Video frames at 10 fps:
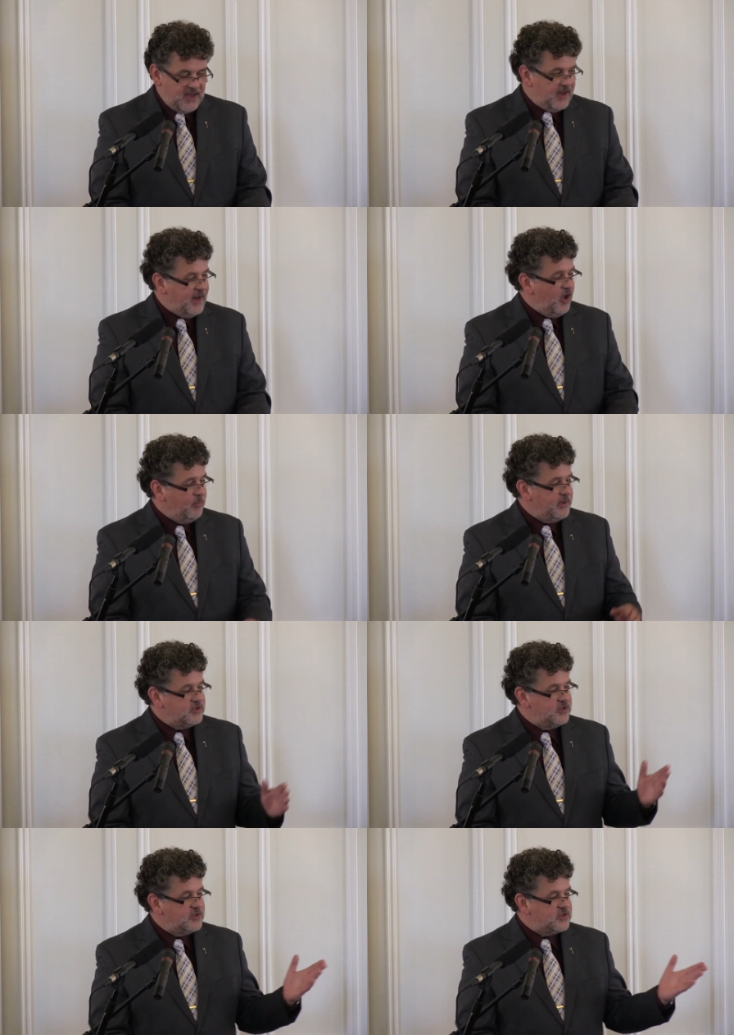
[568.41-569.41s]
and helping
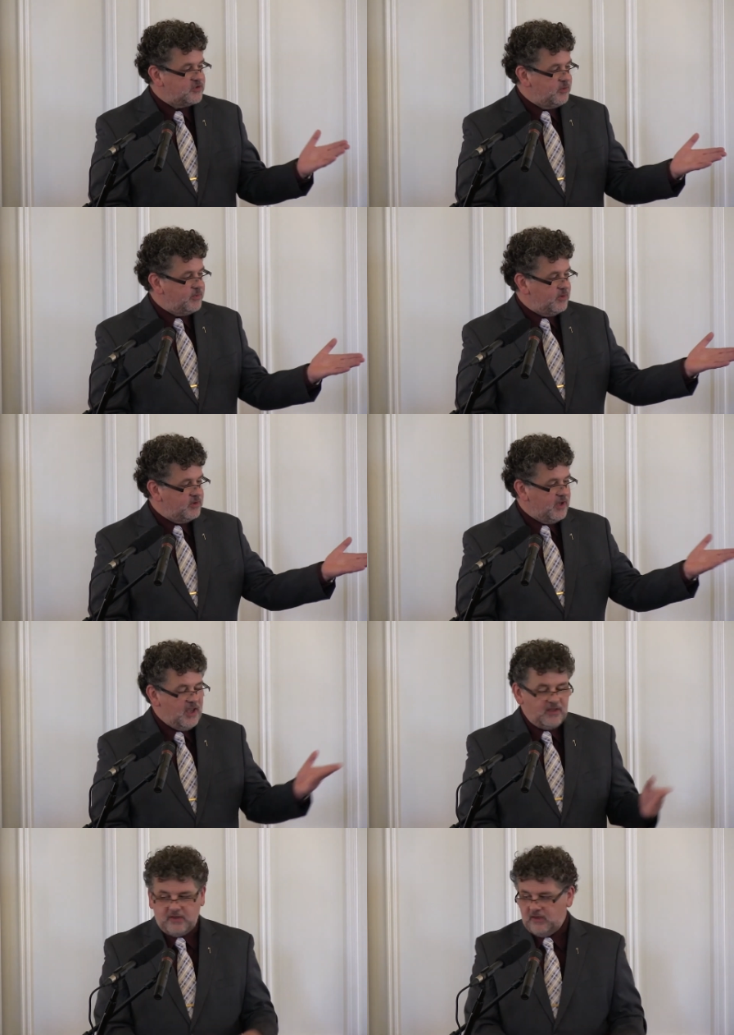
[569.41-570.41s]
to distribute
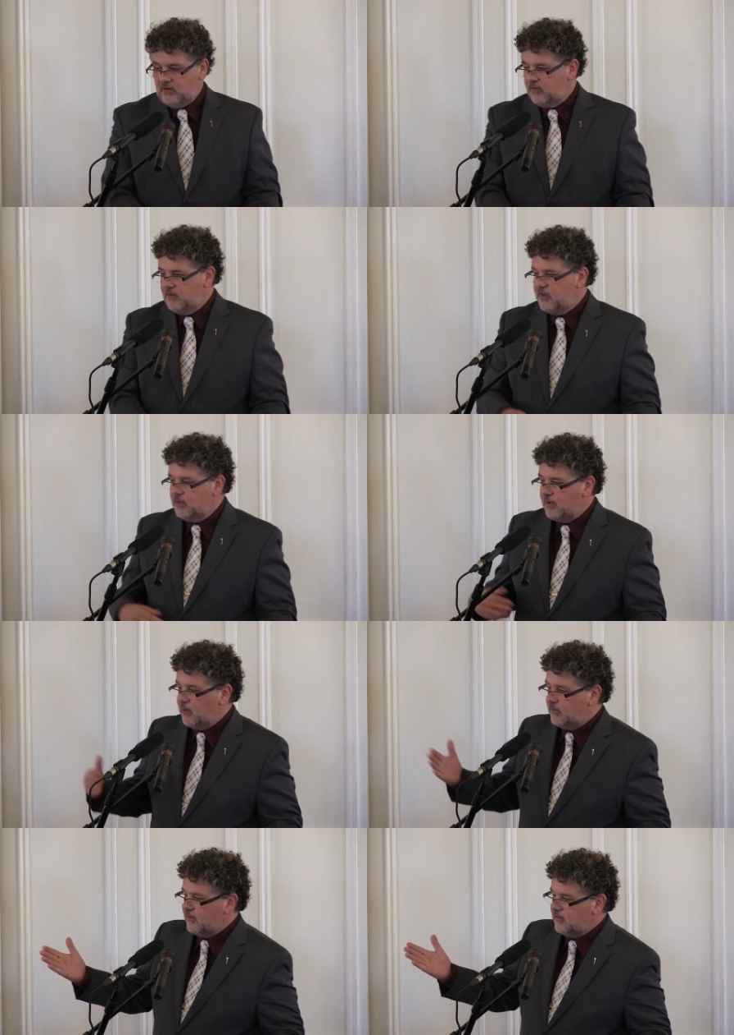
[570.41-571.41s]
these 50
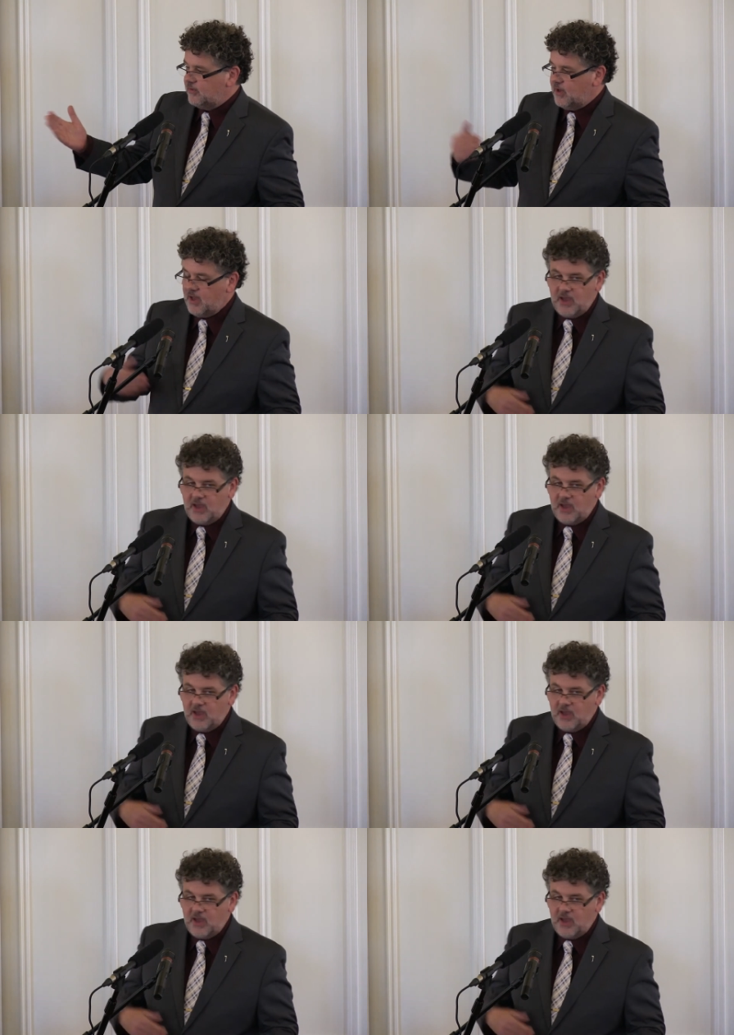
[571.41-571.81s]
roses